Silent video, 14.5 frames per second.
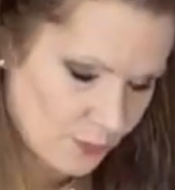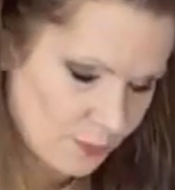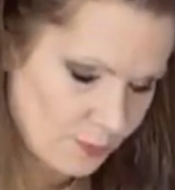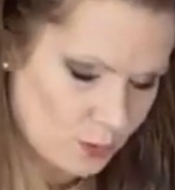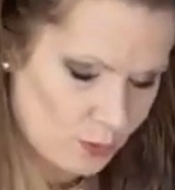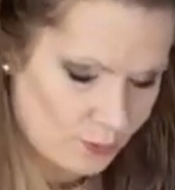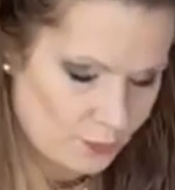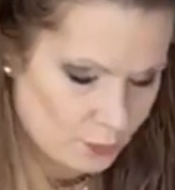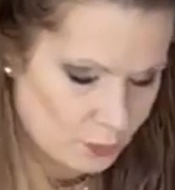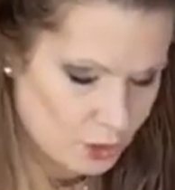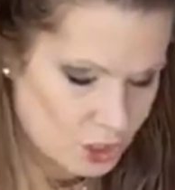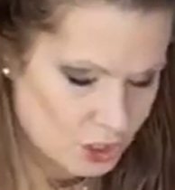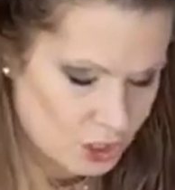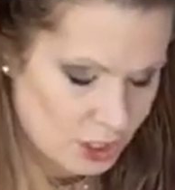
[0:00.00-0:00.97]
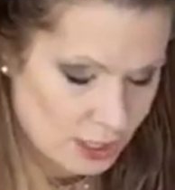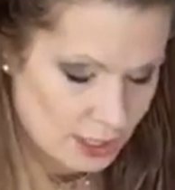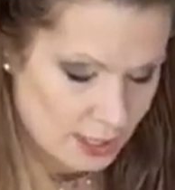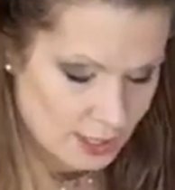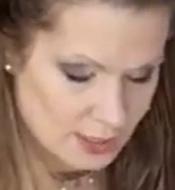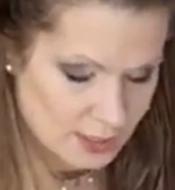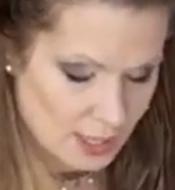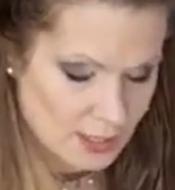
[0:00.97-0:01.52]
beautiful. She
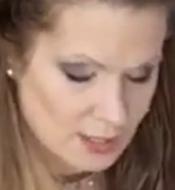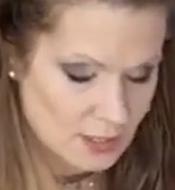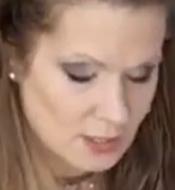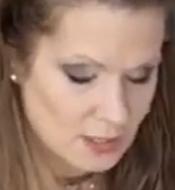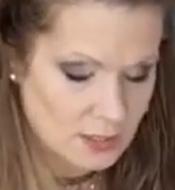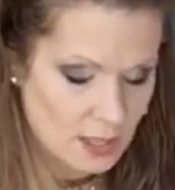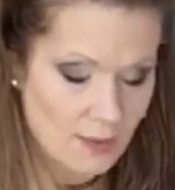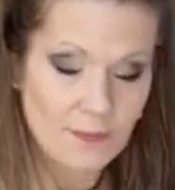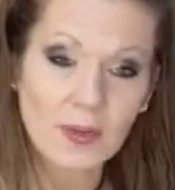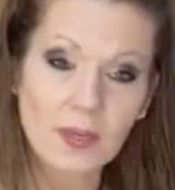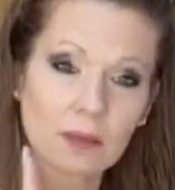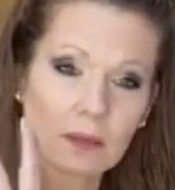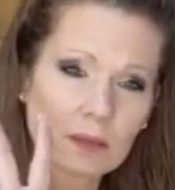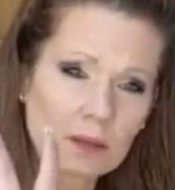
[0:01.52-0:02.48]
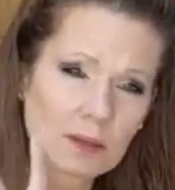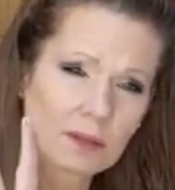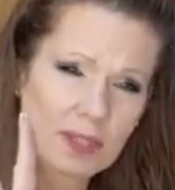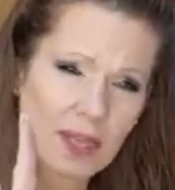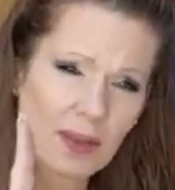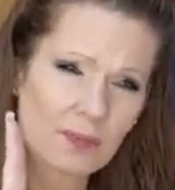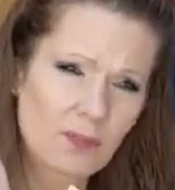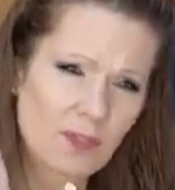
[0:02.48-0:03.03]
is at seven
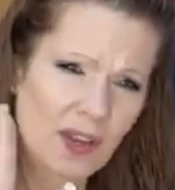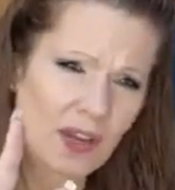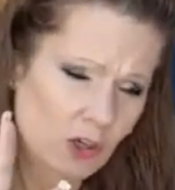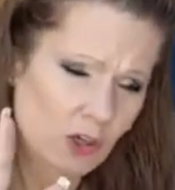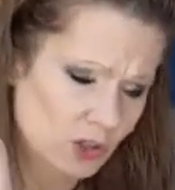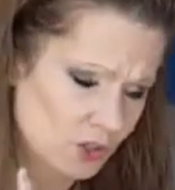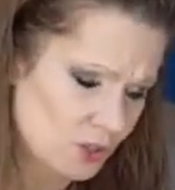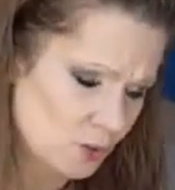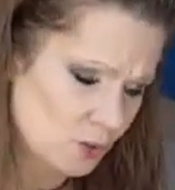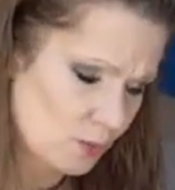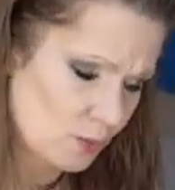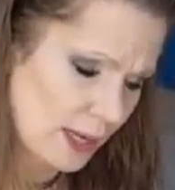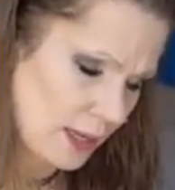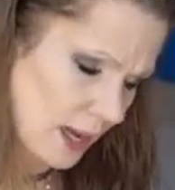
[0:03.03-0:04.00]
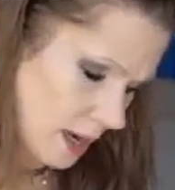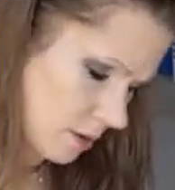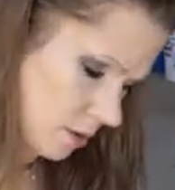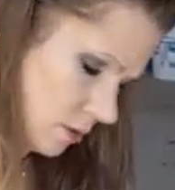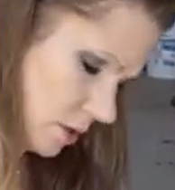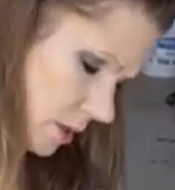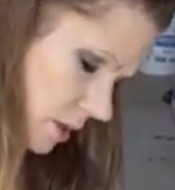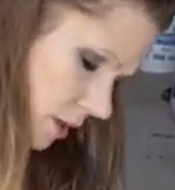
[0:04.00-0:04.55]
fingers right
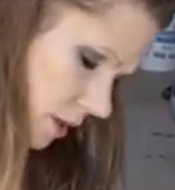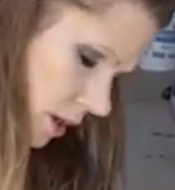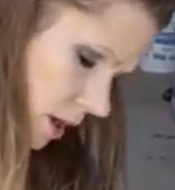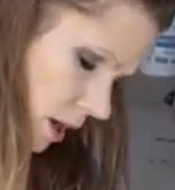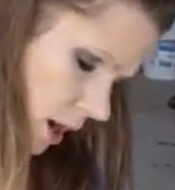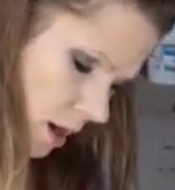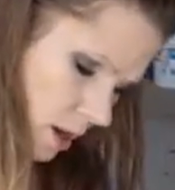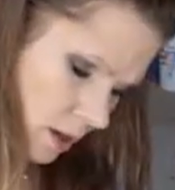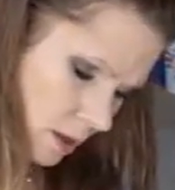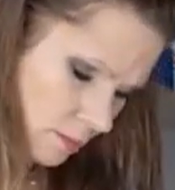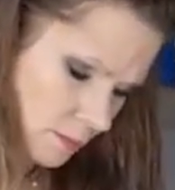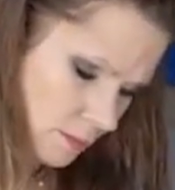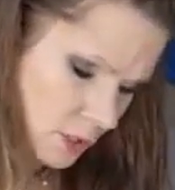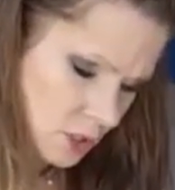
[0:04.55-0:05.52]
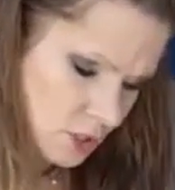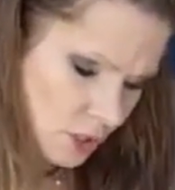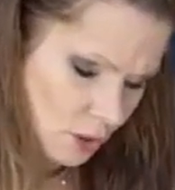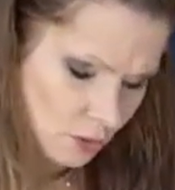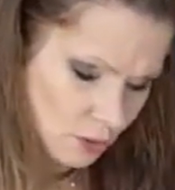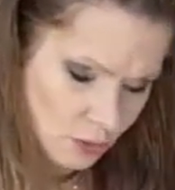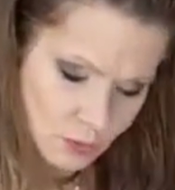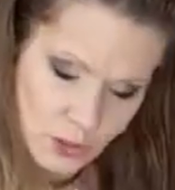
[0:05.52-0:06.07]
now.
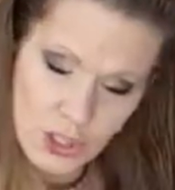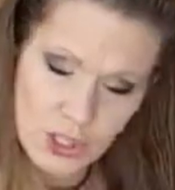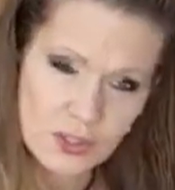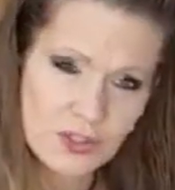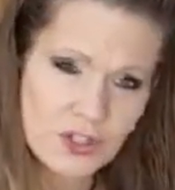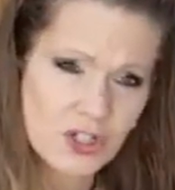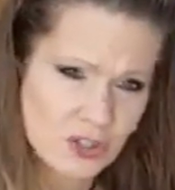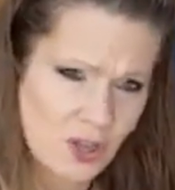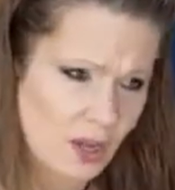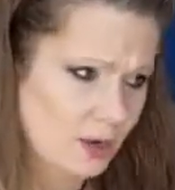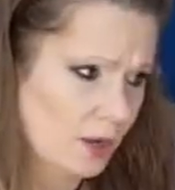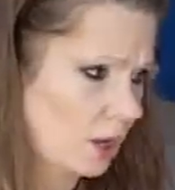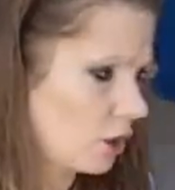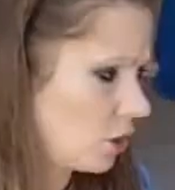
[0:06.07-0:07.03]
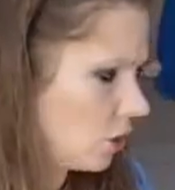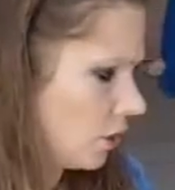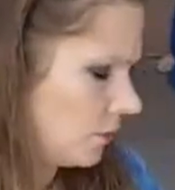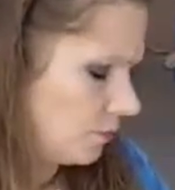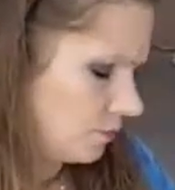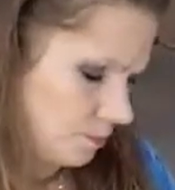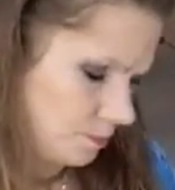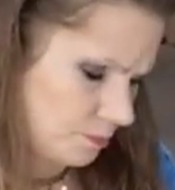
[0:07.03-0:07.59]
So she's got a
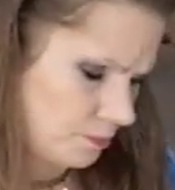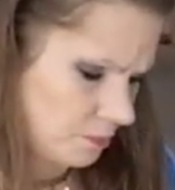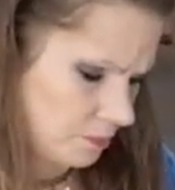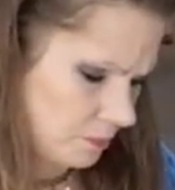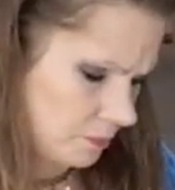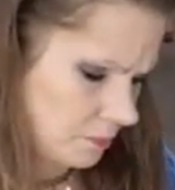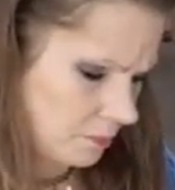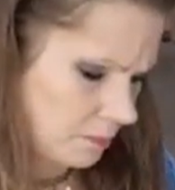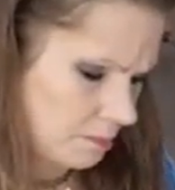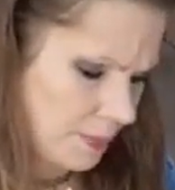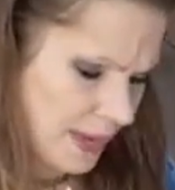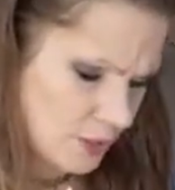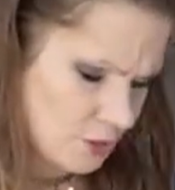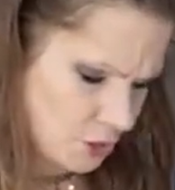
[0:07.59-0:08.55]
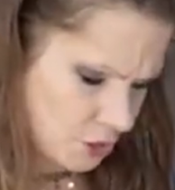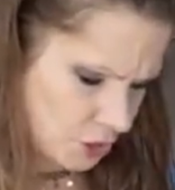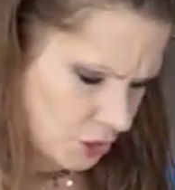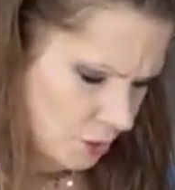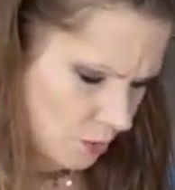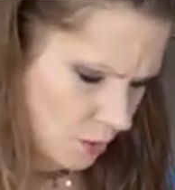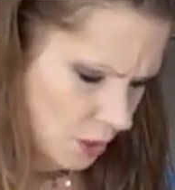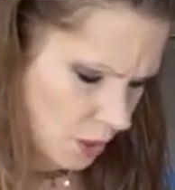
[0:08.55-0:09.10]
good base
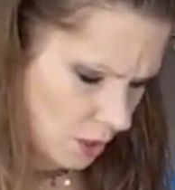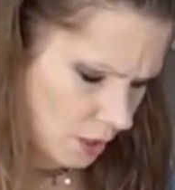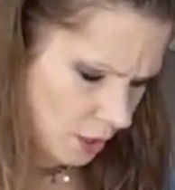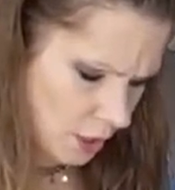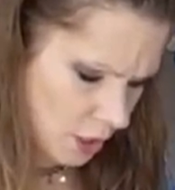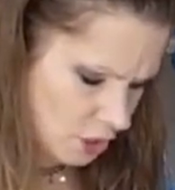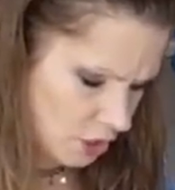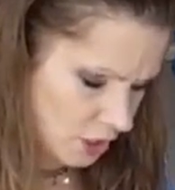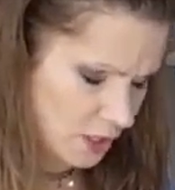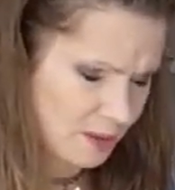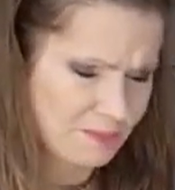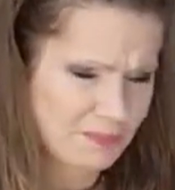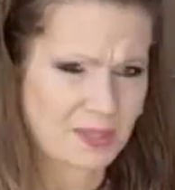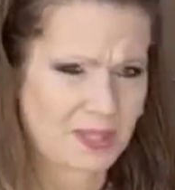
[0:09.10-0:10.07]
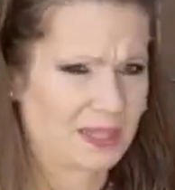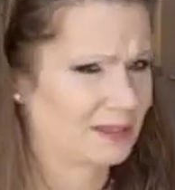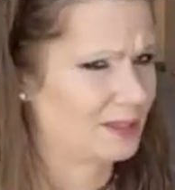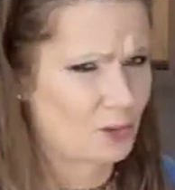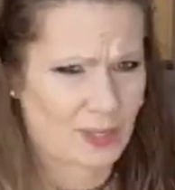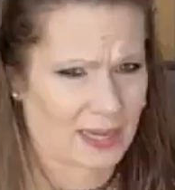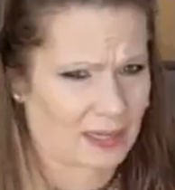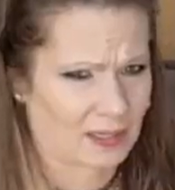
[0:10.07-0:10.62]
to her. She's completely
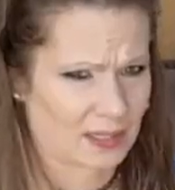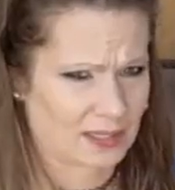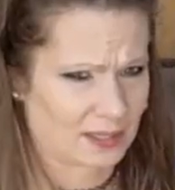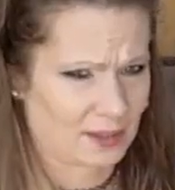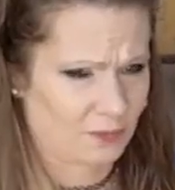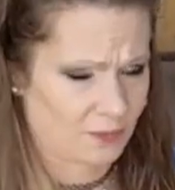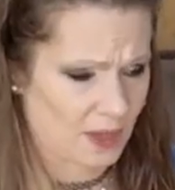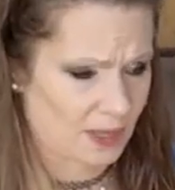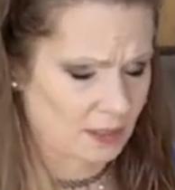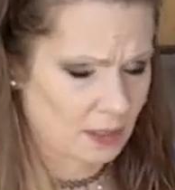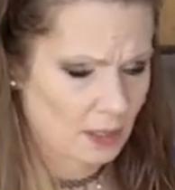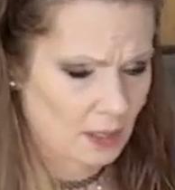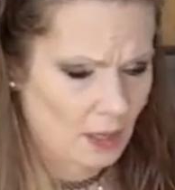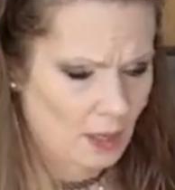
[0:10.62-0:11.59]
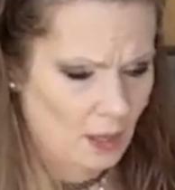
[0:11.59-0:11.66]
organically fed.